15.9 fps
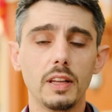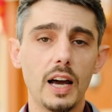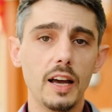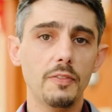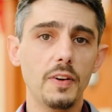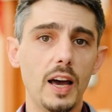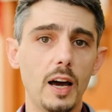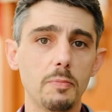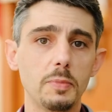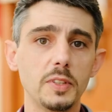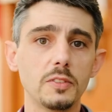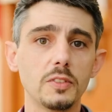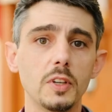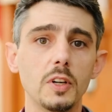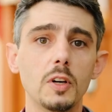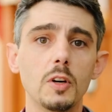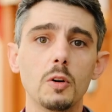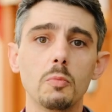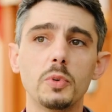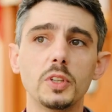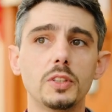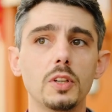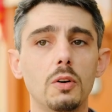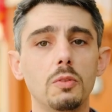Life happens,
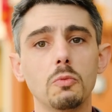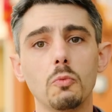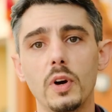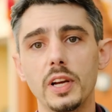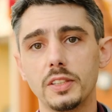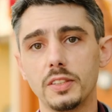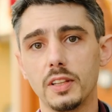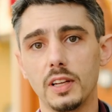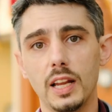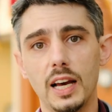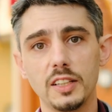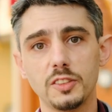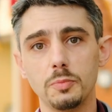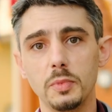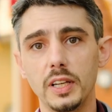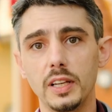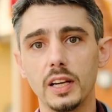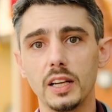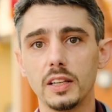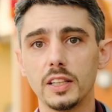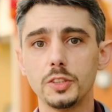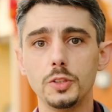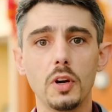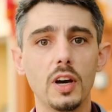but don't wait to the last minute
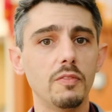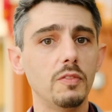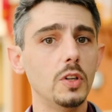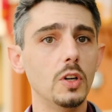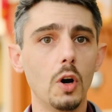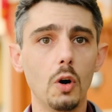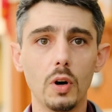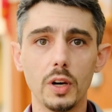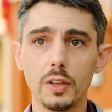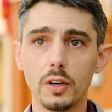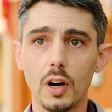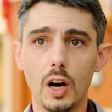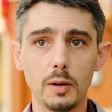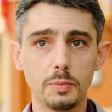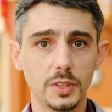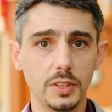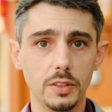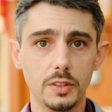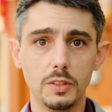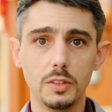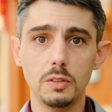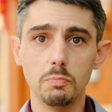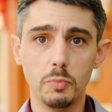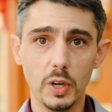unless you have no other
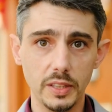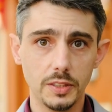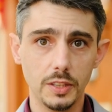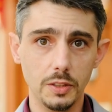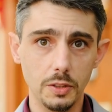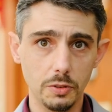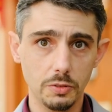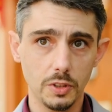option but to do